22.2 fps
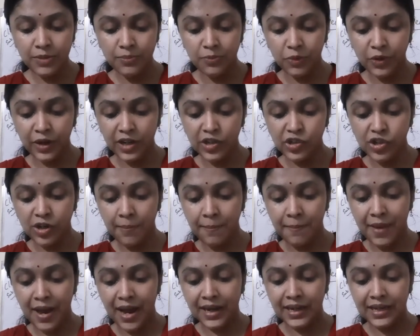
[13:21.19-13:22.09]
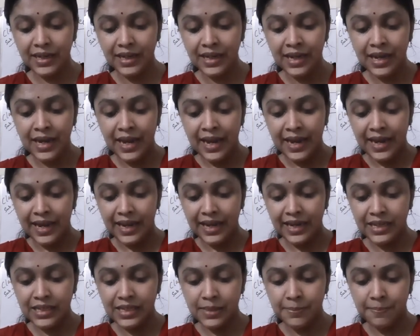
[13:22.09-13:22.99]
Mukesh Ambani
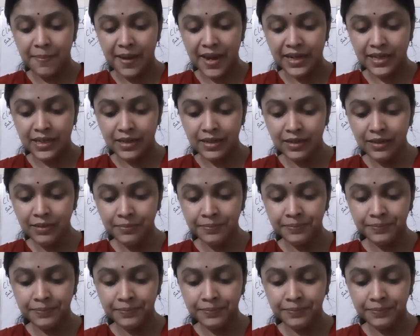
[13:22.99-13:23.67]
is better,